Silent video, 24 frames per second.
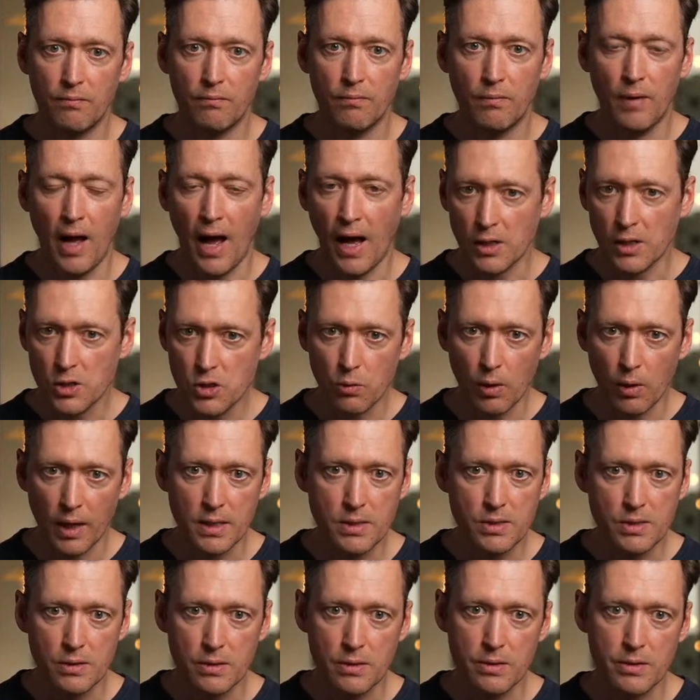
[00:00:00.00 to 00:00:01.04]

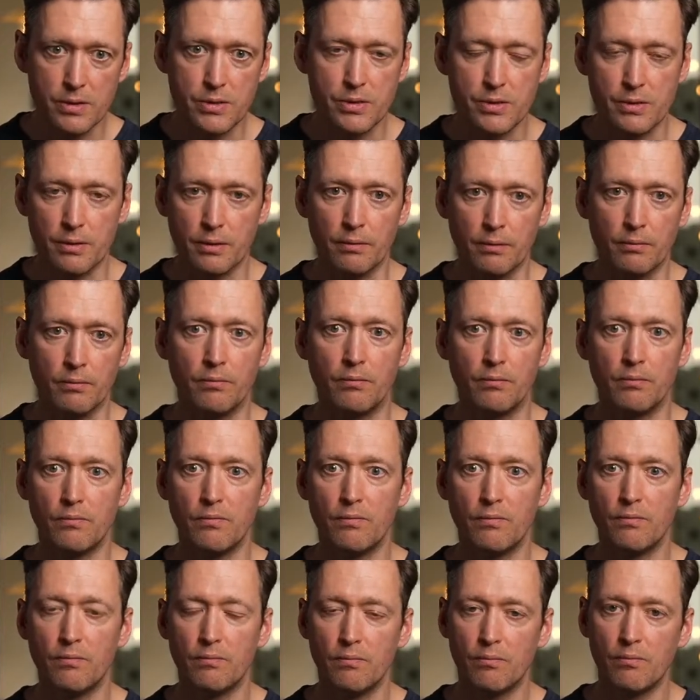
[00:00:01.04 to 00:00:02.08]
actuators, and
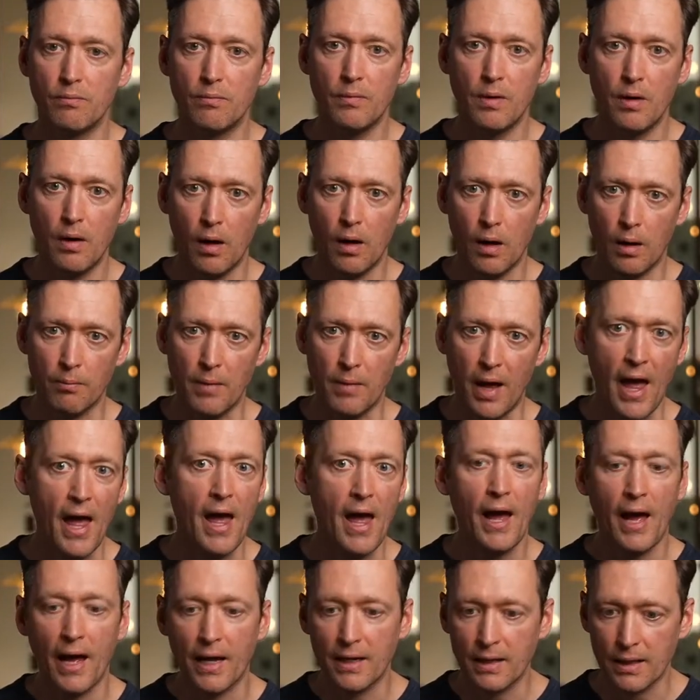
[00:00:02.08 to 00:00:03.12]
air
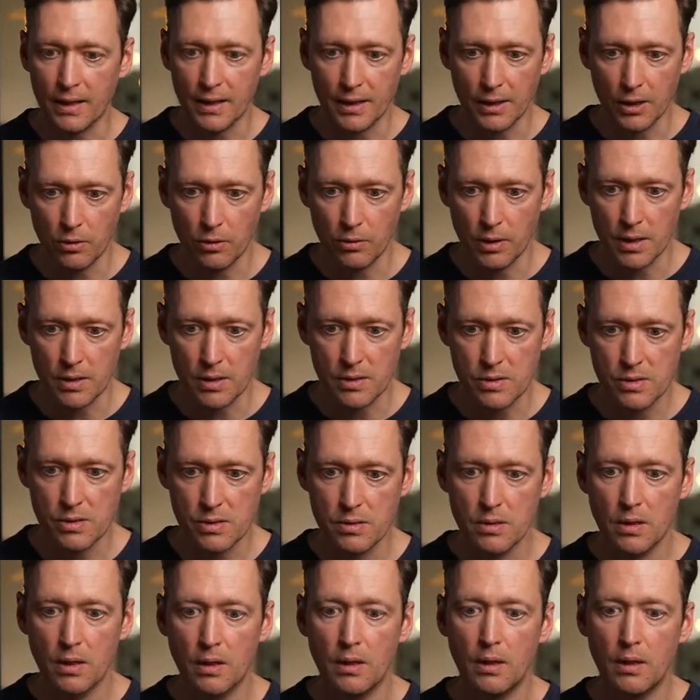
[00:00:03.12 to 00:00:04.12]
handling units.